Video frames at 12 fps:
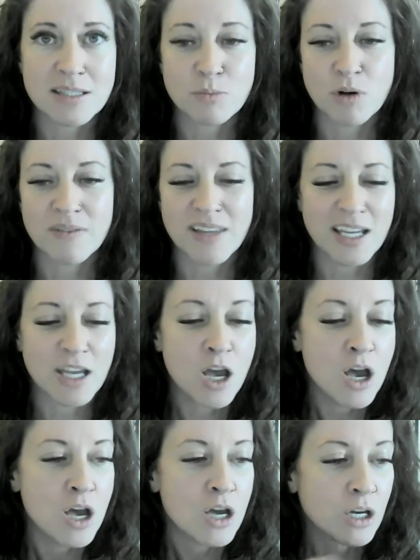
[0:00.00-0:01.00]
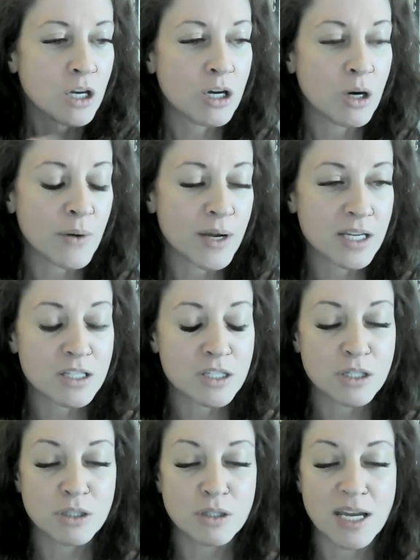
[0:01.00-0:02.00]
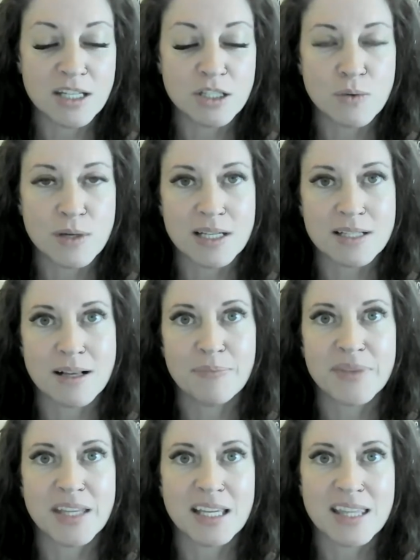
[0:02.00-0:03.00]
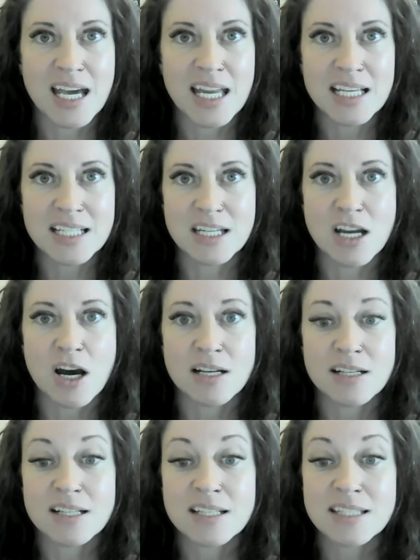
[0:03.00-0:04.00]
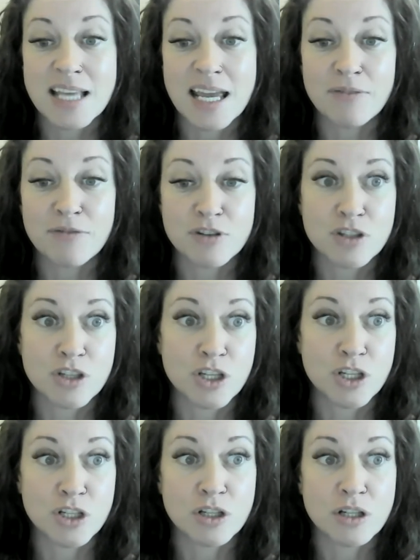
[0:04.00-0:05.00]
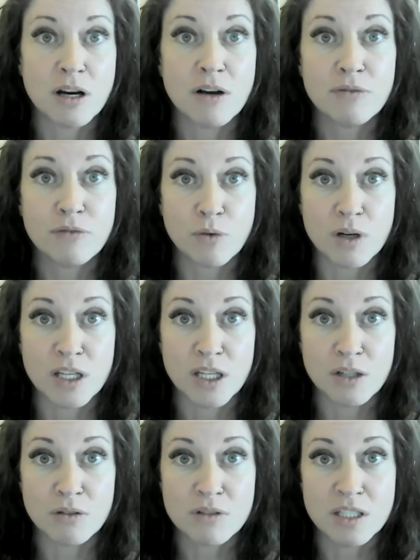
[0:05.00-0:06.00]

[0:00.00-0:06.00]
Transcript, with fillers: It's more like going to and doing something that is not safe or secure for